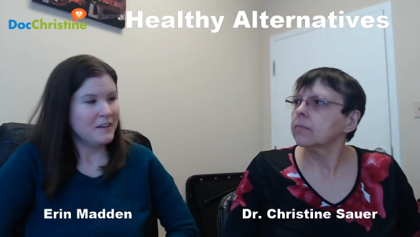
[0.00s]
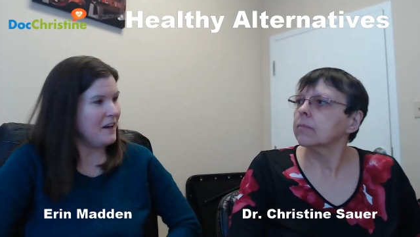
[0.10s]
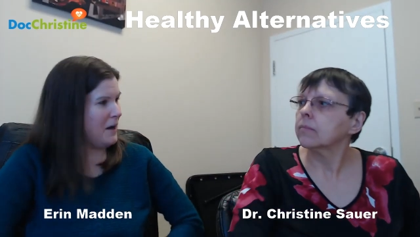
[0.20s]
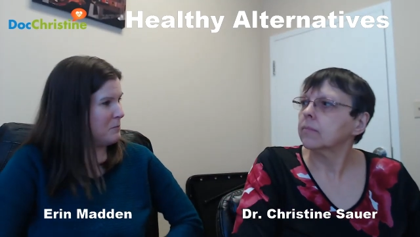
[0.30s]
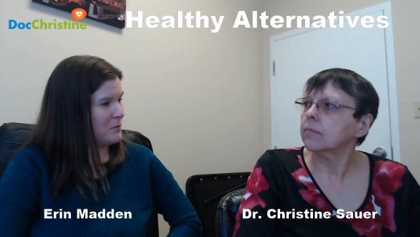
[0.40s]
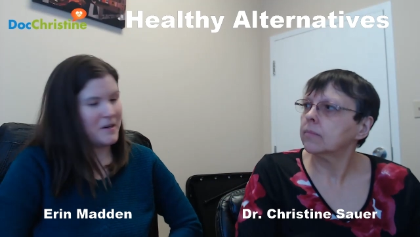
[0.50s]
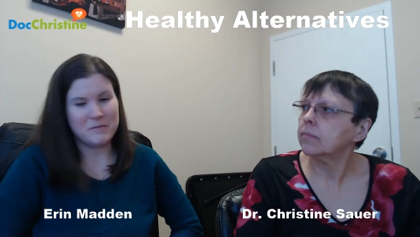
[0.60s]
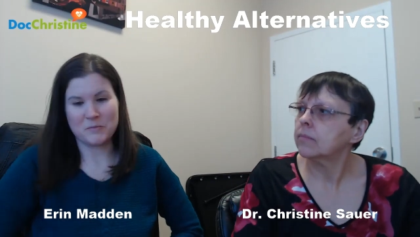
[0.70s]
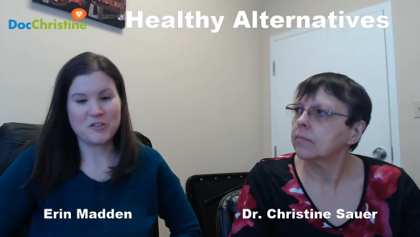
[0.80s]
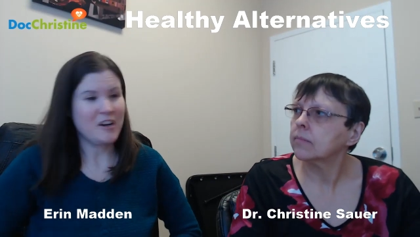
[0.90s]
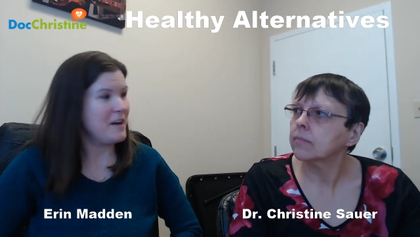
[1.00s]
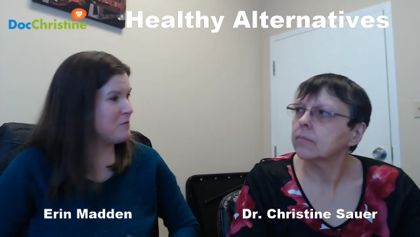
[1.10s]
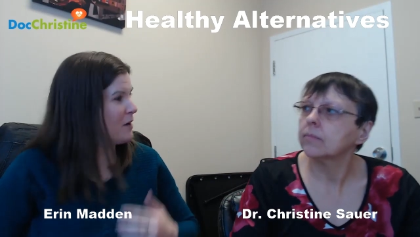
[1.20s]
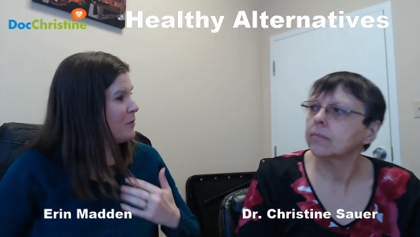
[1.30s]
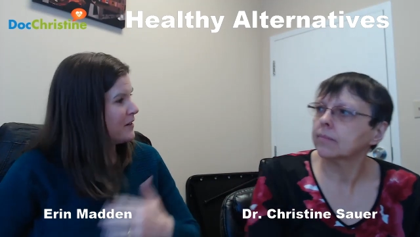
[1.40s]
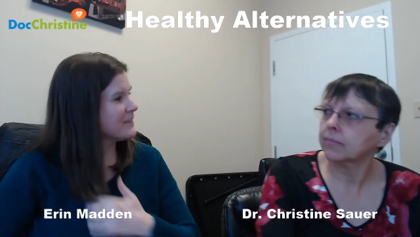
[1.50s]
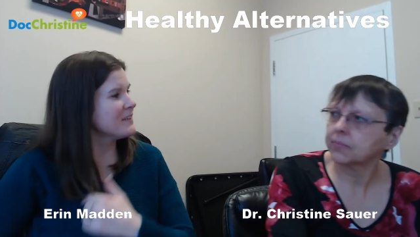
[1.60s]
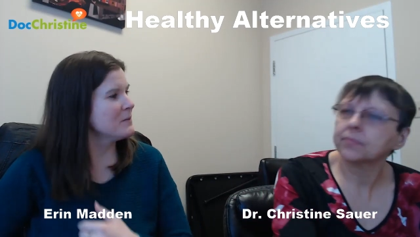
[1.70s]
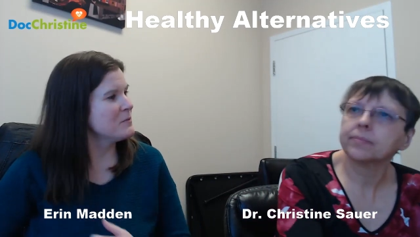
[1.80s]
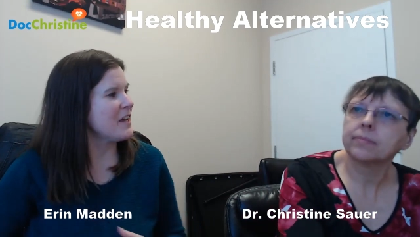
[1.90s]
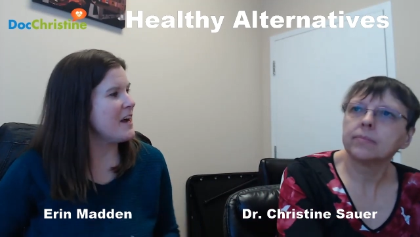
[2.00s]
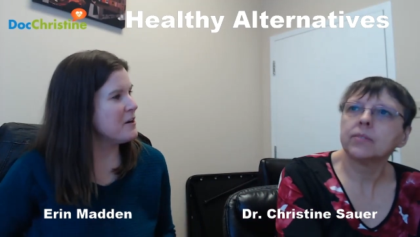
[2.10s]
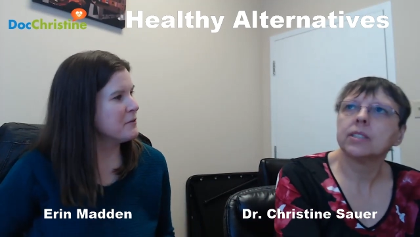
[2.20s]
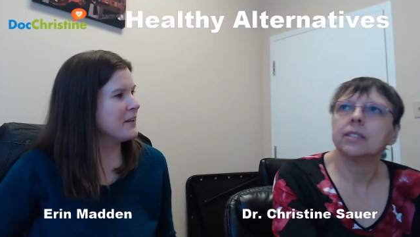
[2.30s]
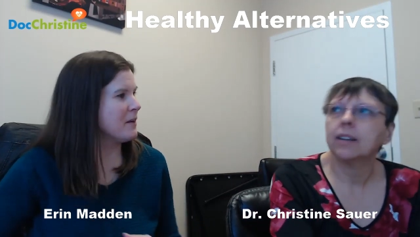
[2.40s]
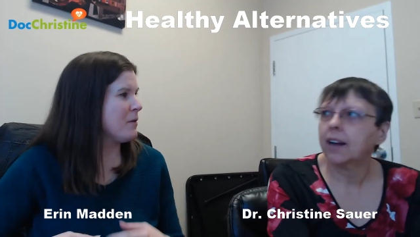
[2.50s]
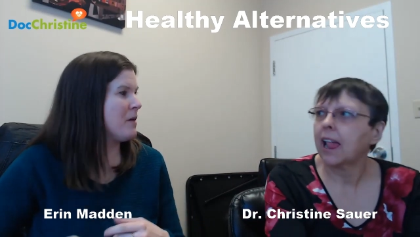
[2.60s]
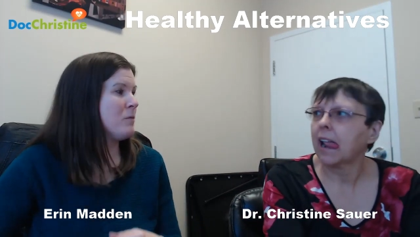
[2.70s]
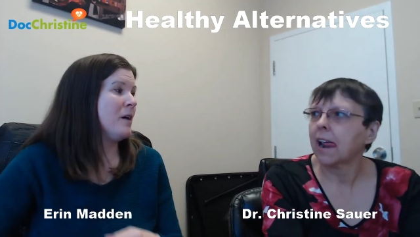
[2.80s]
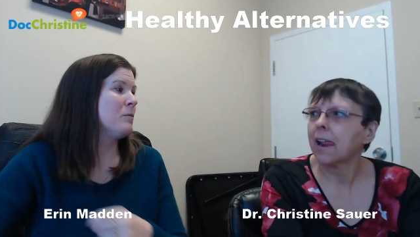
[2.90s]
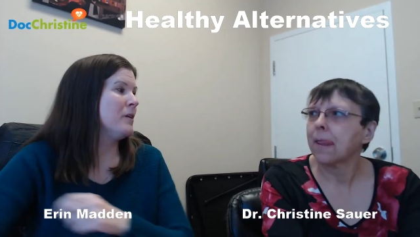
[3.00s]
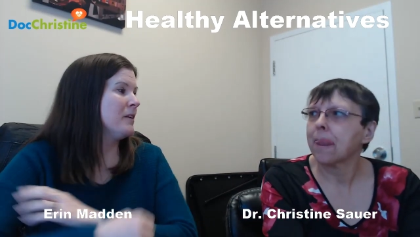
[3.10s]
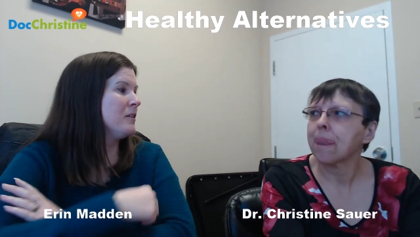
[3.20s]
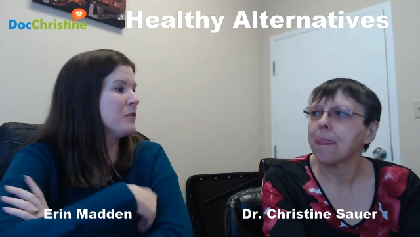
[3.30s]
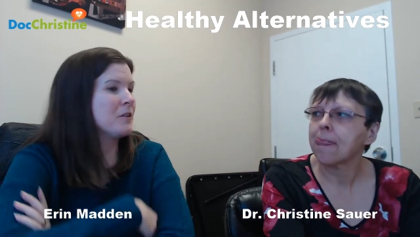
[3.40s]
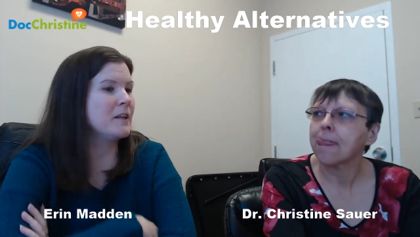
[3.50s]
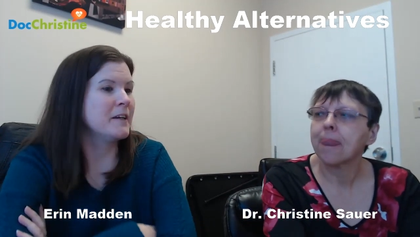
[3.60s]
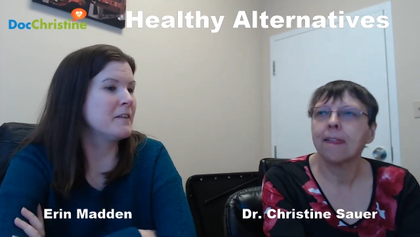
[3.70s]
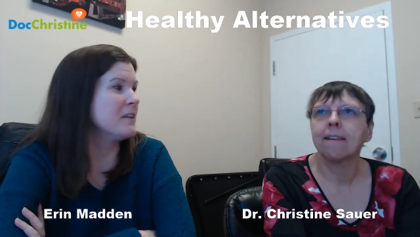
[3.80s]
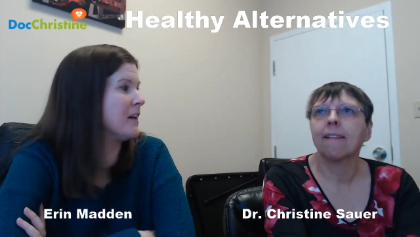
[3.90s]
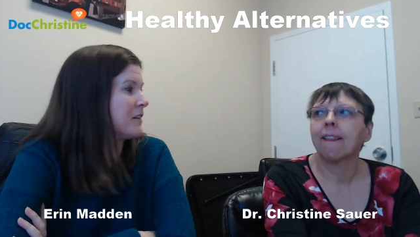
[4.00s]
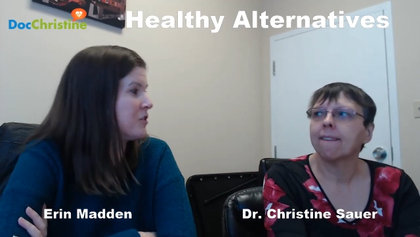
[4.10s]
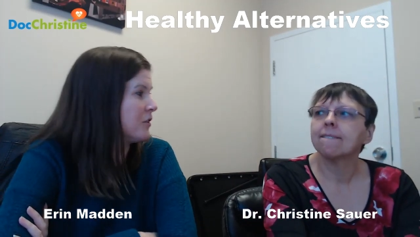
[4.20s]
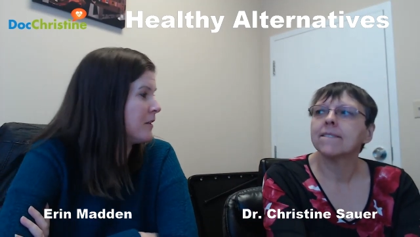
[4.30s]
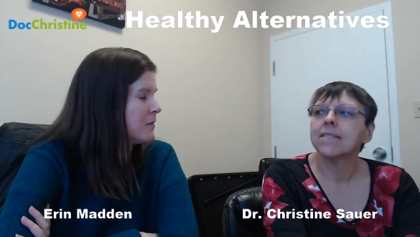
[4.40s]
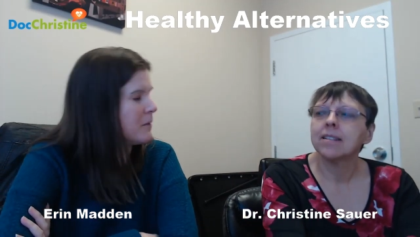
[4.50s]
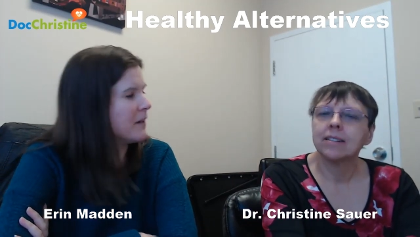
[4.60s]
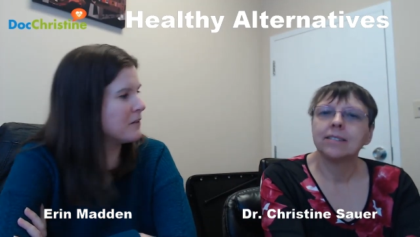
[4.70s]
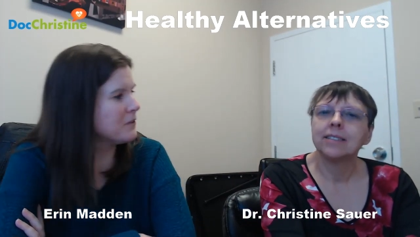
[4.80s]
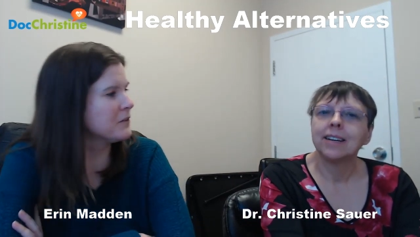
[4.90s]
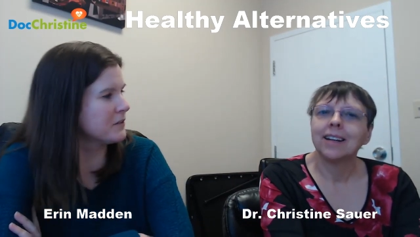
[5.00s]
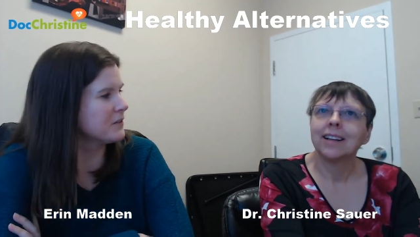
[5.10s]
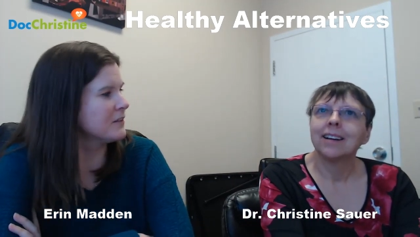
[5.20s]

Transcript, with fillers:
Speaker 1: I'm, I'm tr- I, I want to slim down, and I, I, I want to look like the next Jillian Michaels.